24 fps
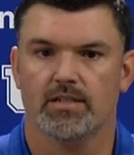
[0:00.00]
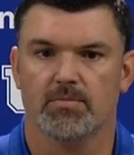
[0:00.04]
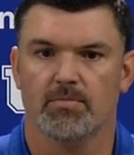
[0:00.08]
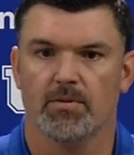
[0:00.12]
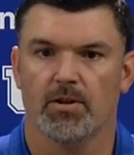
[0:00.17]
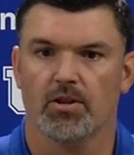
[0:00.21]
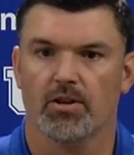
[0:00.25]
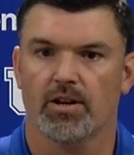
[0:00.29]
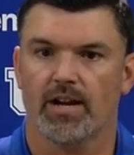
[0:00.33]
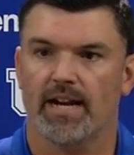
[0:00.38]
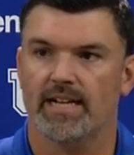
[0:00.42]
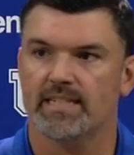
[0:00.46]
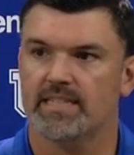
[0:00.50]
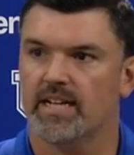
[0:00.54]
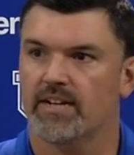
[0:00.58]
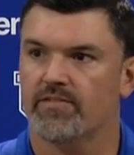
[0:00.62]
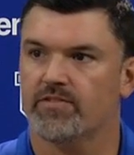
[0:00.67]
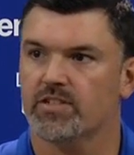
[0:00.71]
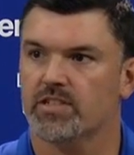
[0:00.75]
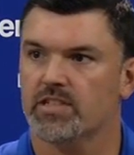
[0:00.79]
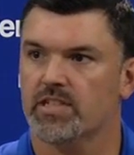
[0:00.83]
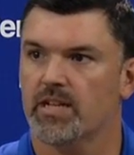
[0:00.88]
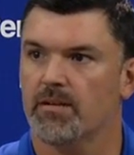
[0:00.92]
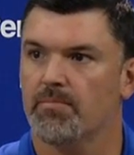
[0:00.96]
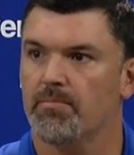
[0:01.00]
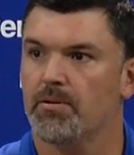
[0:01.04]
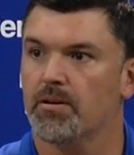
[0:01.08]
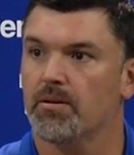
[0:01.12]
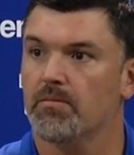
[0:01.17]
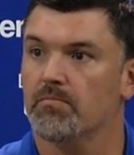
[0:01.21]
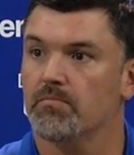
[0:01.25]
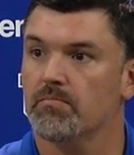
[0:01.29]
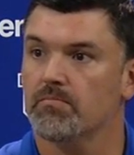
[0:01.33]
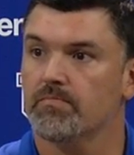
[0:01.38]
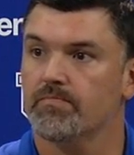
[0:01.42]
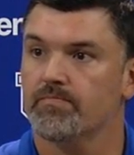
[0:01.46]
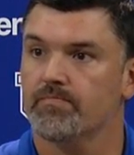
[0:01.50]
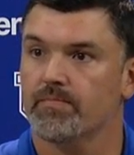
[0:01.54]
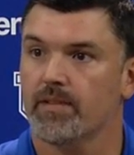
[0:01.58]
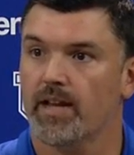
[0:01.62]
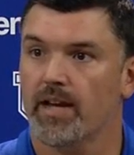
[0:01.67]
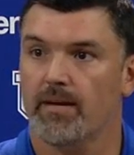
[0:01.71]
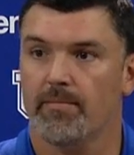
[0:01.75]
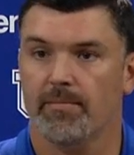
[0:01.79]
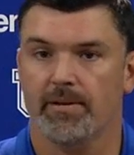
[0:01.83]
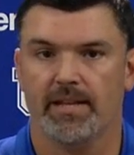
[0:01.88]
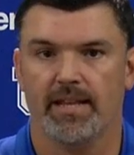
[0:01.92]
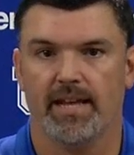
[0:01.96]
other guys have to step up.
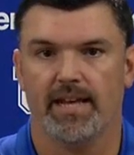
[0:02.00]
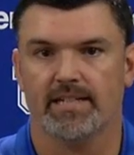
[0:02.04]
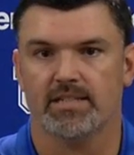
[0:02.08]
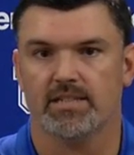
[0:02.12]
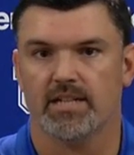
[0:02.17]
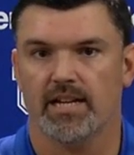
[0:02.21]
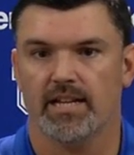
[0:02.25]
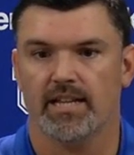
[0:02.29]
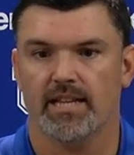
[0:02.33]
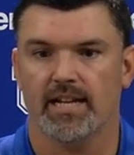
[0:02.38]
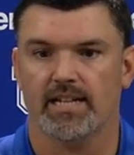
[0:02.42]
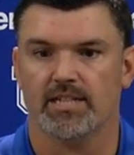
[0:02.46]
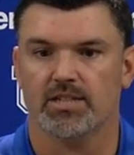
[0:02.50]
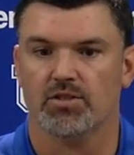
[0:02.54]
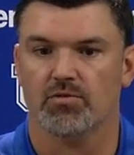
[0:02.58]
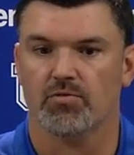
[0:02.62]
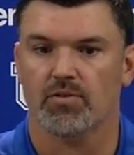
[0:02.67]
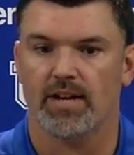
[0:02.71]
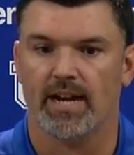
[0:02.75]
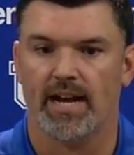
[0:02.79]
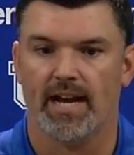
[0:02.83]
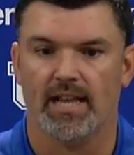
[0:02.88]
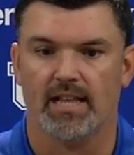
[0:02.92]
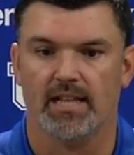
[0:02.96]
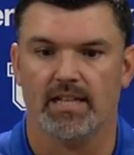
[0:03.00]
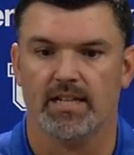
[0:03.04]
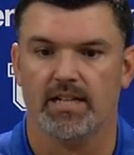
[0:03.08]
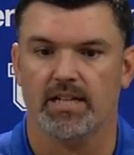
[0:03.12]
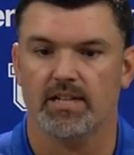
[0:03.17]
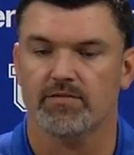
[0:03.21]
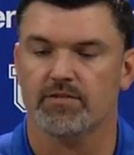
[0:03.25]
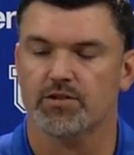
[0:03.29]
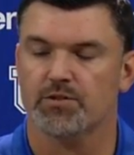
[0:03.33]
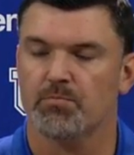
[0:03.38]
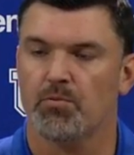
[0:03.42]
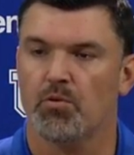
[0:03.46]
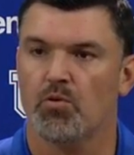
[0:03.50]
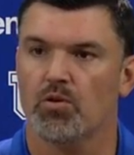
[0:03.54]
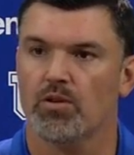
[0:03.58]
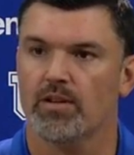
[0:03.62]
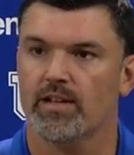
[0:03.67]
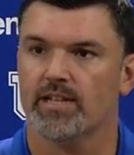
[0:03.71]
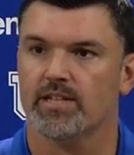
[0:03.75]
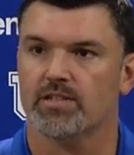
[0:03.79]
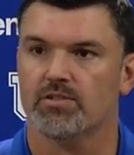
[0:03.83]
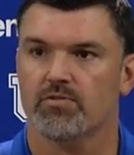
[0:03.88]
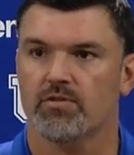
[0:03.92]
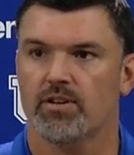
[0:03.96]
That's the reality of sport.
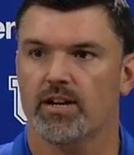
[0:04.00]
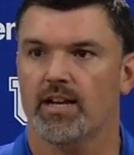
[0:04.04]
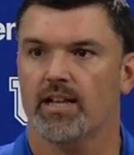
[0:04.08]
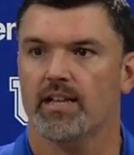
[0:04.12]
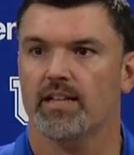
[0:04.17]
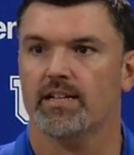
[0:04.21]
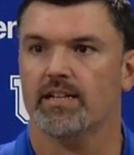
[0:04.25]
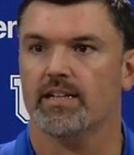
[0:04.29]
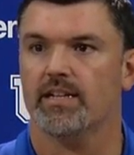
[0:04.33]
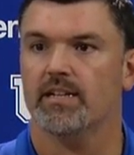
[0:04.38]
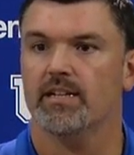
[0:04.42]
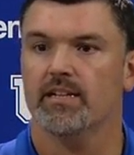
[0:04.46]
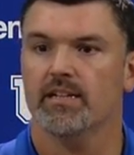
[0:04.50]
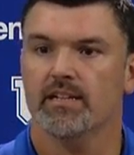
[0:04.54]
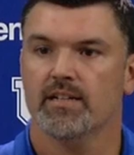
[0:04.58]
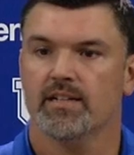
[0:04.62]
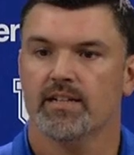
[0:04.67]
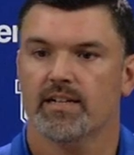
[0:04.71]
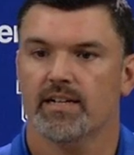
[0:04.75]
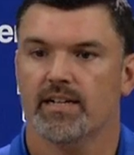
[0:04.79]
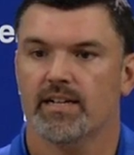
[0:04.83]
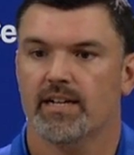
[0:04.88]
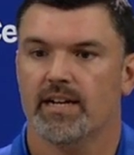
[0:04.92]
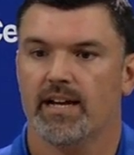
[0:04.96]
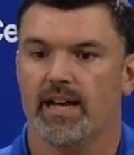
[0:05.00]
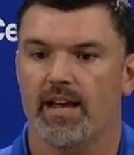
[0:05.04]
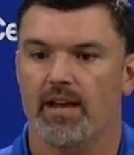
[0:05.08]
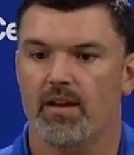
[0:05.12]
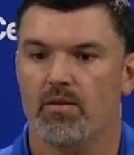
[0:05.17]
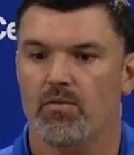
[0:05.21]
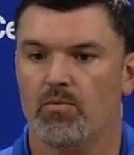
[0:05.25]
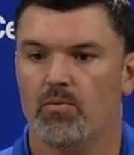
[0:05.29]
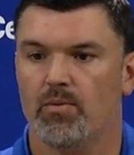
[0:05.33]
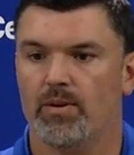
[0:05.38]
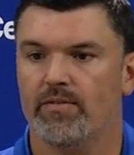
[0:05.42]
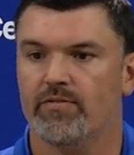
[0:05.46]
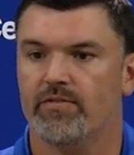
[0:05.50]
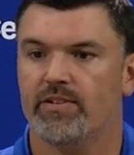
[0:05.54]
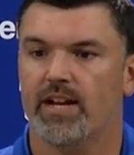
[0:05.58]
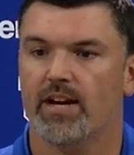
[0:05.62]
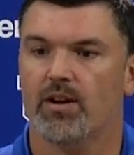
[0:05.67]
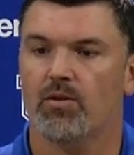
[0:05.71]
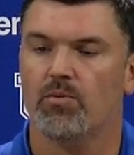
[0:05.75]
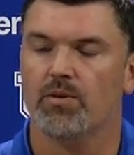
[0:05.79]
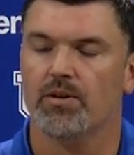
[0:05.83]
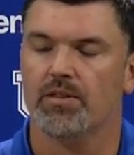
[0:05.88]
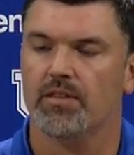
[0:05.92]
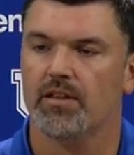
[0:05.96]
That's the reality, and we've
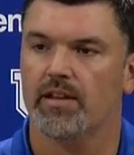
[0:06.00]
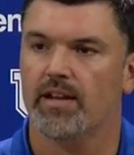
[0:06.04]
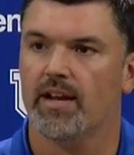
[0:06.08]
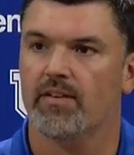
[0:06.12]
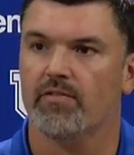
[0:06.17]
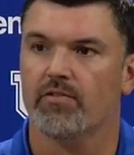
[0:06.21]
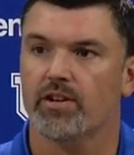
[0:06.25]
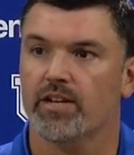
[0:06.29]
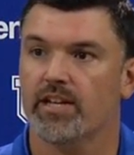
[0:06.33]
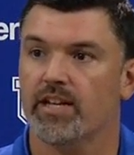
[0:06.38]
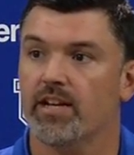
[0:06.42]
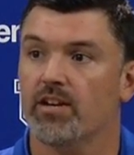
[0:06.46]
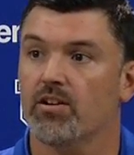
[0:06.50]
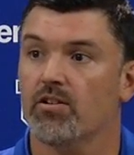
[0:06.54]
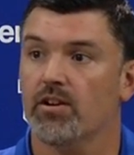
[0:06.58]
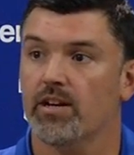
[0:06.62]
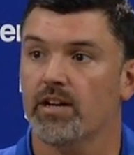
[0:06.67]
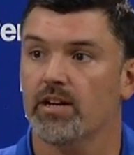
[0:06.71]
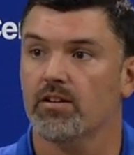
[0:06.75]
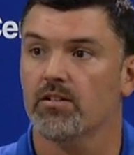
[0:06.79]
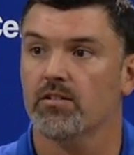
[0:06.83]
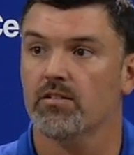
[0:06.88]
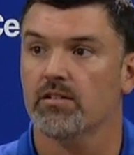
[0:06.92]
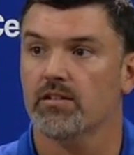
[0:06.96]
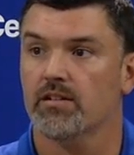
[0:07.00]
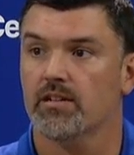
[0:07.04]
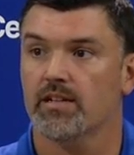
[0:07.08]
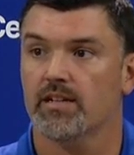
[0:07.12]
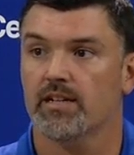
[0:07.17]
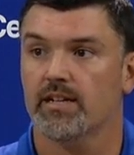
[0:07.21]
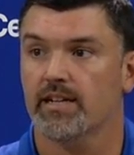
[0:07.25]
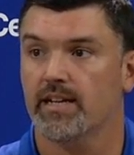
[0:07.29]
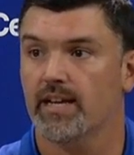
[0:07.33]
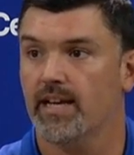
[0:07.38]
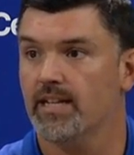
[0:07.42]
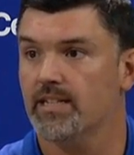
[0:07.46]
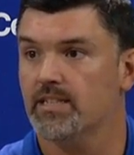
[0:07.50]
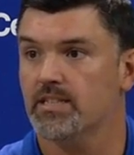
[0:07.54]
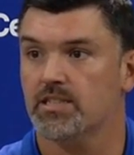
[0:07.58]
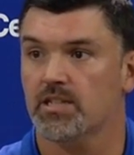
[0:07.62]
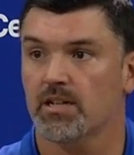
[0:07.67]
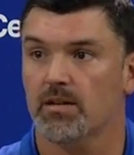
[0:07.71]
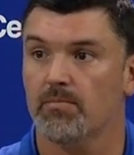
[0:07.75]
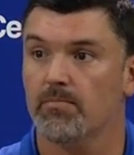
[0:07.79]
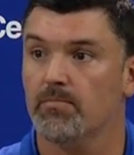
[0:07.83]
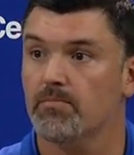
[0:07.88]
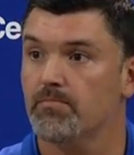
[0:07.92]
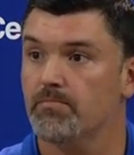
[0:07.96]
dealt with it every year here at
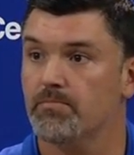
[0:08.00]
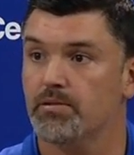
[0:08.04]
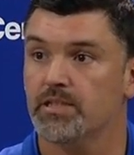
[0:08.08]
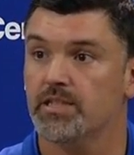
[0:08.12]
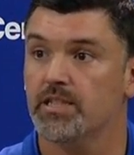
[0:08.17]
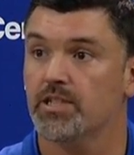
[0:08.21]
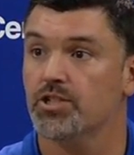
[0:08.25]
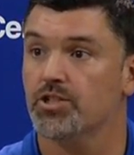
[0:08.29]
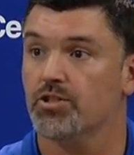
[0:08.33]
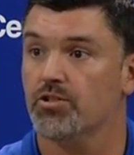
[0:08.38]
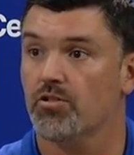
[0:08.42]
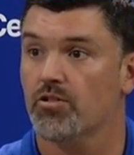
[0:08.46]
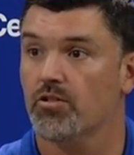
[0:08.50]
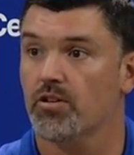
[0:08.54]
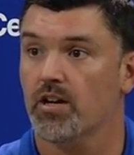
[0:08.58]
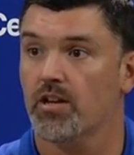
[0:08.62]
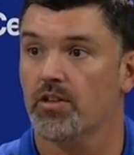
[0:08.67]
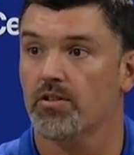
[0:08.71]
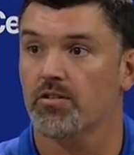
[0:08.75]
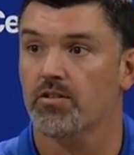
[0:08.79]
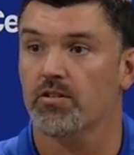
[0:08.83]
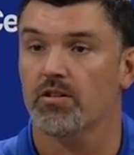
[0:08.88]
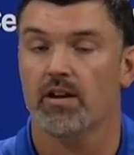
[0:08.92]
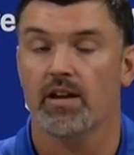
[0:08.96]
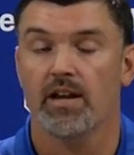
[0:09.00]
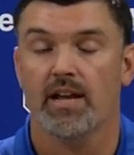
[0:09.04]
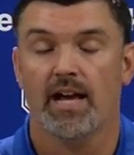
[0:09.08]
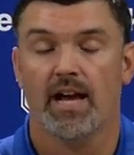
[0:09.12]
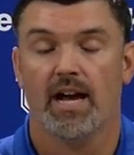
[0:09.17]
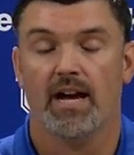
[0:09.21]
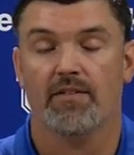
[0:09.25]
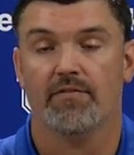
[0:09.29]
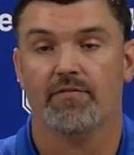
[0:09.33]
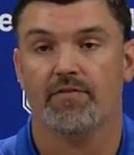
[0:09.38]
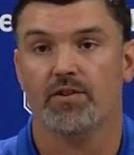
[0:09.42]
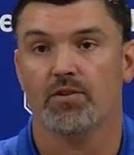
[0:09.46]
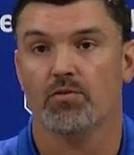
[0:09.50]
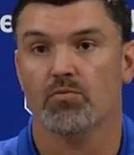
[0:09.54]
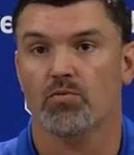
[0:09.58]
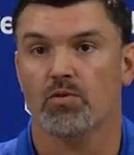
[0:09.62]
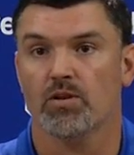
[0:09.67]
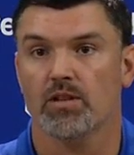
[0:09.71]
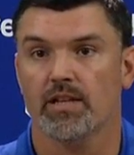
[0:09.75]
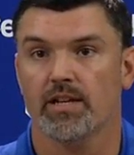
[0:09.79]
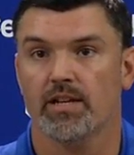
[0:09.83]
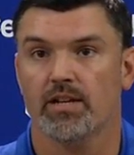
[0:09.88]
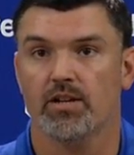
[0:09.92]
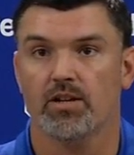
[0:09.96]
some position or another. I feel
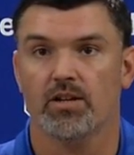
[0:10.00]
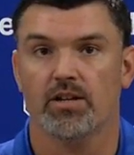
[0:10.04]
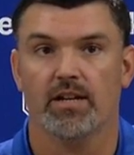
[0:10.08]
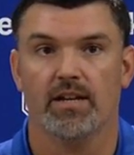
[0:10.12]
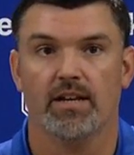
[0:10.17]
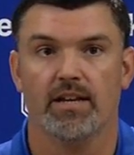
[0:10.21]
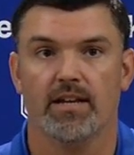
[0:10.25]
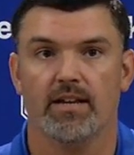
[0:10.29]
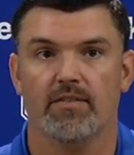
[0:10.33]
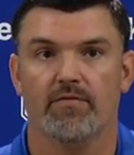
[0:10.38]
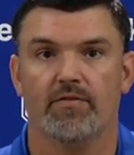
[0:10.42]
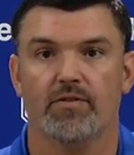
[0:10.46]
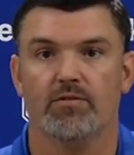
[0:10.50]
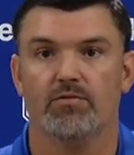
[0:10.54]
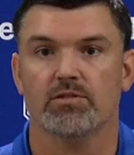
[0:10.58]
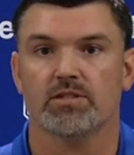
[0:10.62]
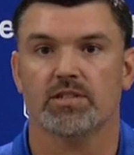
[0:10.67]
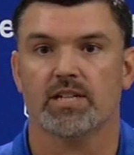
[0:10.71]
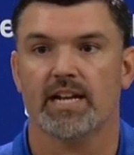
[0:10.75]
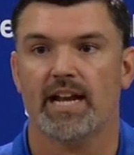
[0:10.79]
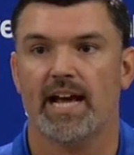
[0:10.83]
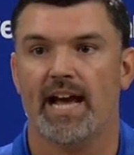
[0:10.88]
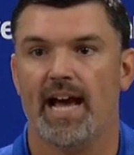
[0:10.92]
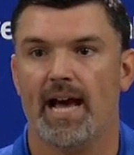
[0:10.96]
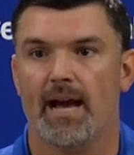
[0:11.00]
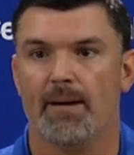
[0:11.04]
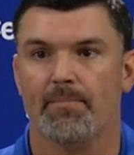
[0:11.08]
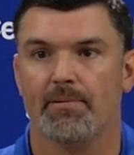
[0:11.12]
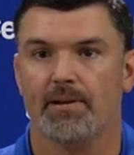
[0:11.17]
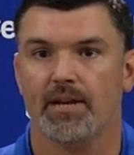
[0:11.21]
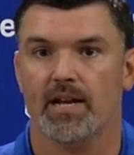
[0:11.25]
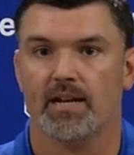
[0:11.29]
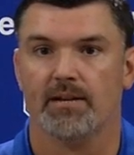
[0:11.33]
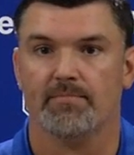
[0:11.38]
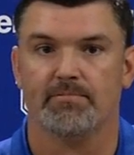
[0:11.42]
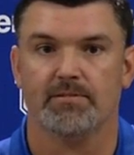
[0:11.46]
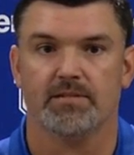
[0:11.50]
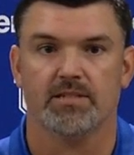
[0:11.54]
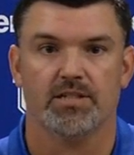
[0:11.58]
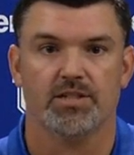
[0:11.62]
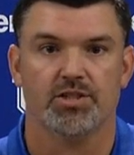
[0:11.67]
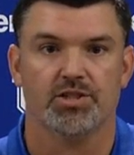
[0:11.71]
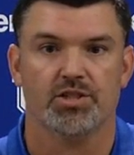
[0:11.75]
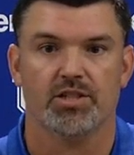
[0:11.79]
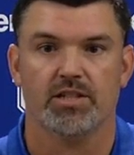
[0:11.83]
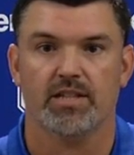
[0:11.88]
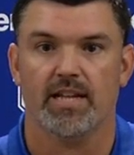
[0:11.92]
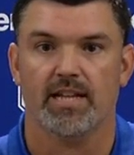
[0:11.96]
really good. If it was going to happen at a
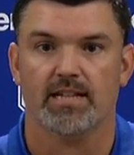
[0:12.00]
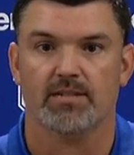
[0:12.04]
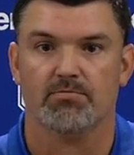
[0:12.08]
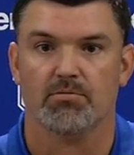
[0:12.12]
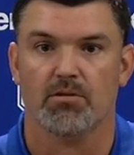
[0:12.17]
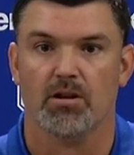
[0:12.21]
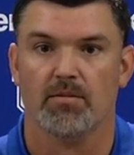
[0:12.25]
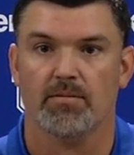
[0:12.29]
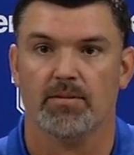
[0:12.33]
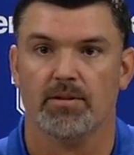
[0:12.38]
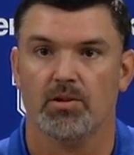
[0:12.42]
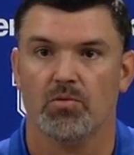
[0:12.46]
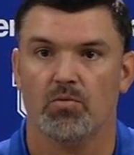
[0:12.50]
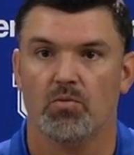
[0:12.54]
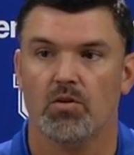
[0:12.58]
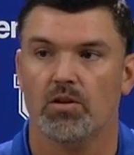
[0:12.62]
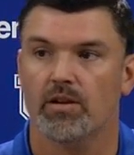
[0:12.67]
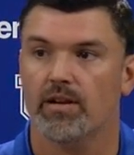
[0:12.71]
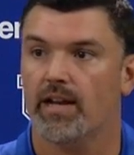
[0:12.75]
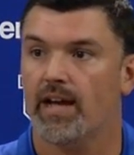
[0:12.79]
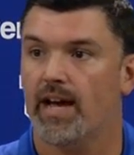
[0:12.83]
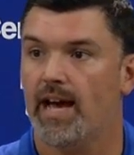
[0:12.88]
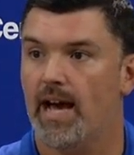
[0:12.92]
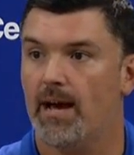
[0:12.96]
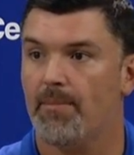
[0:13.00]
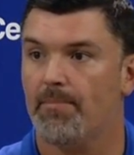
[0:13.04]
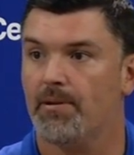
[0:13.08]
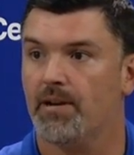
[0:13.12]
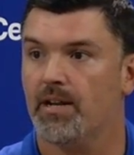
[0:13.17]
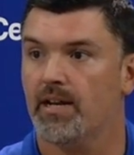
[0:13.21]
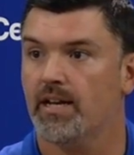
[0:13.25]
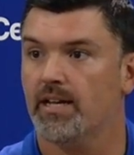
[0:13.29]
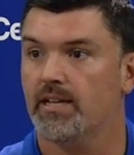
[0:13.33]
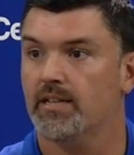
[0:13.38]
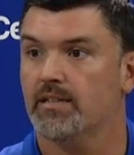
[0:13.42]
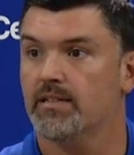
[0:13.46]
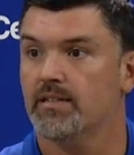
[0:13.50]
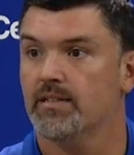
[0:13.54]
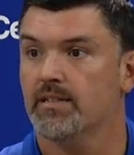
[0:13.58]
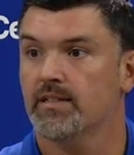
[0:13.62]
position, that's probably the one to happen at,